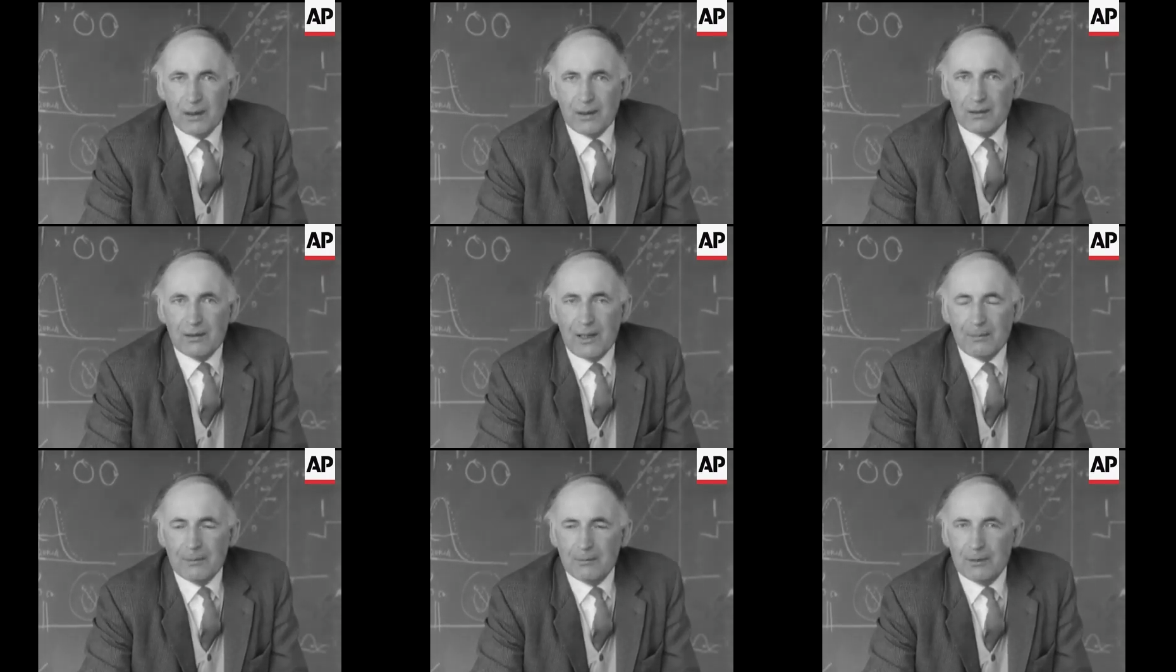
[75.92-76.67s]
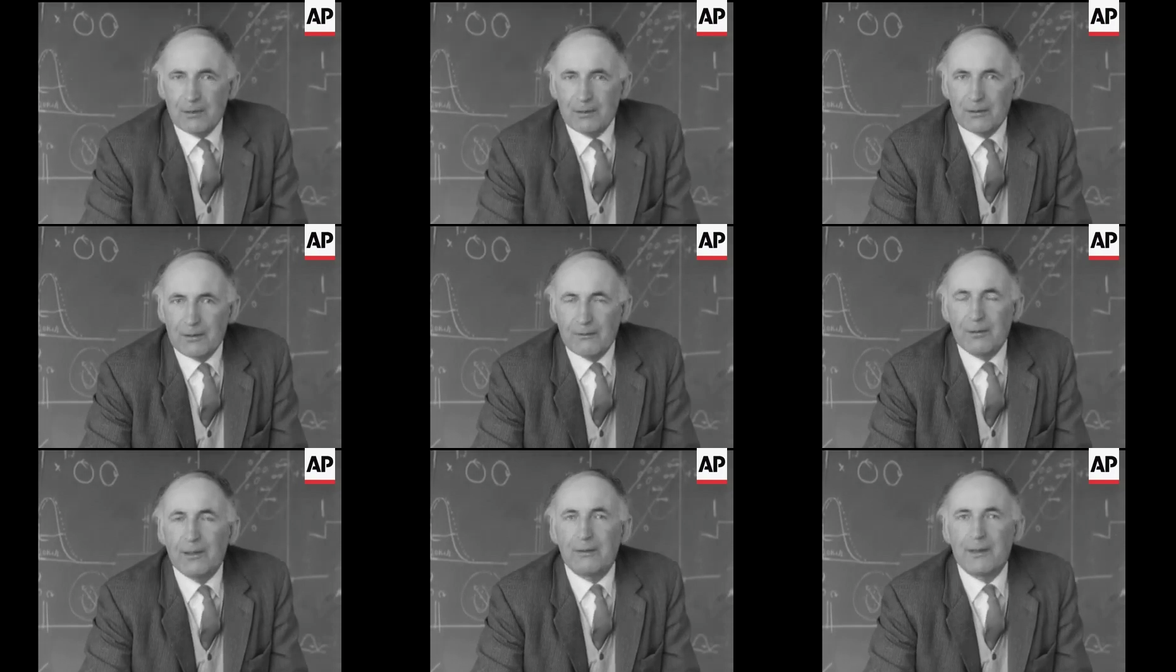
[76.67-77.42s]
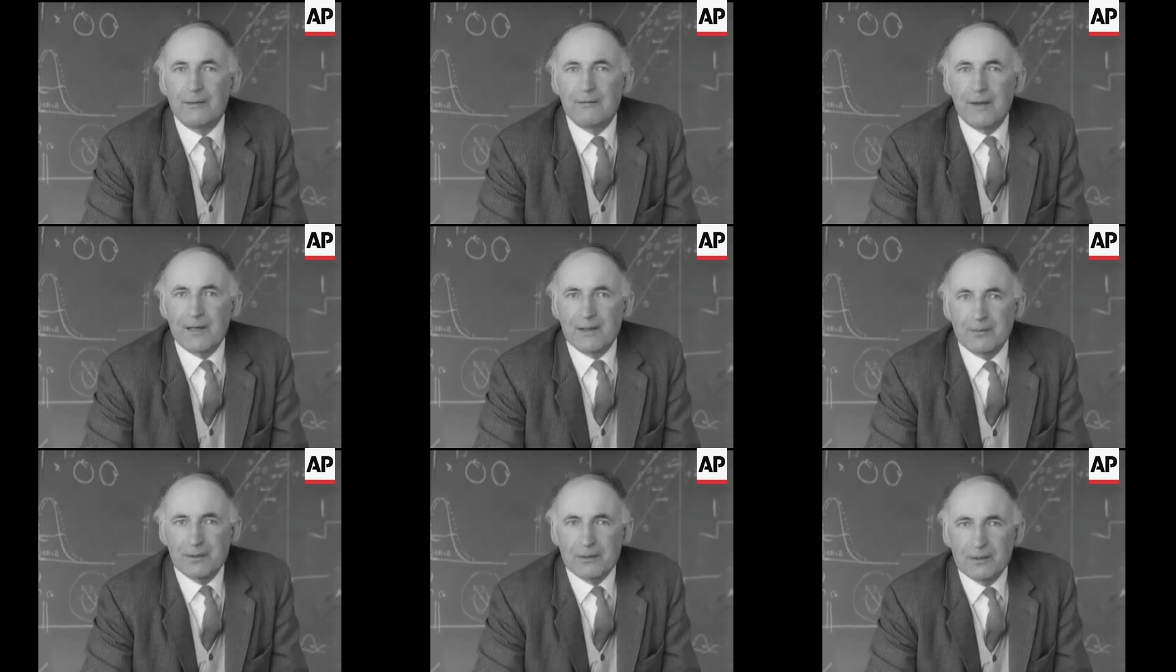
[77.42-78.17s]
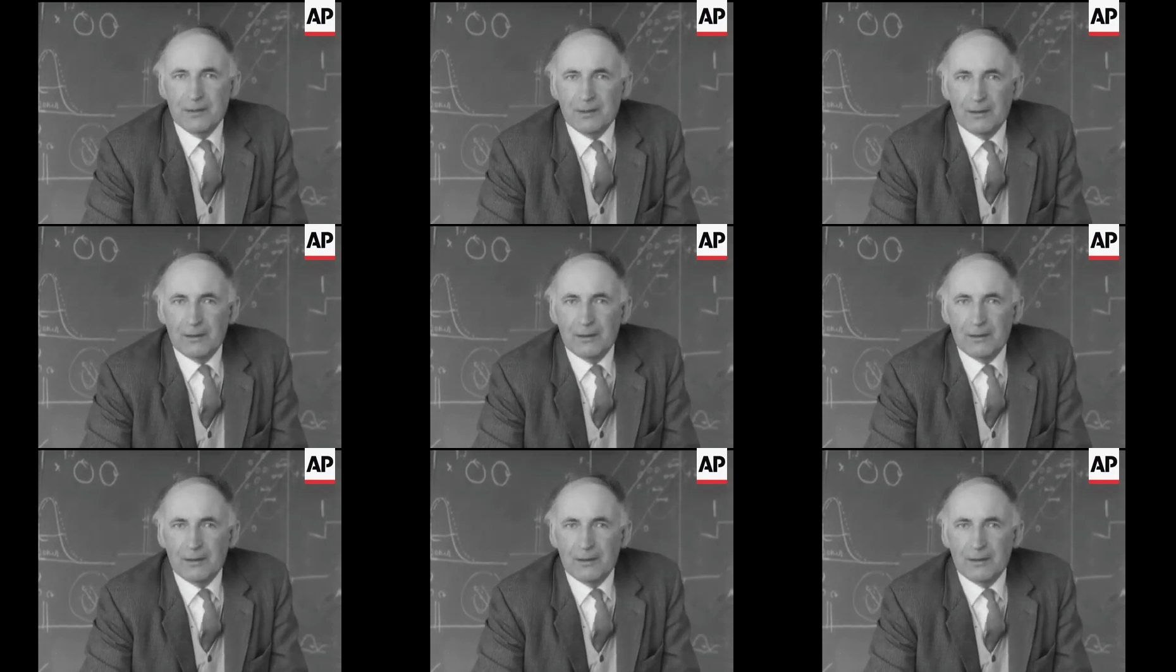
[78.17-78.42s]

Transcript: Uh, coupled with a very great investment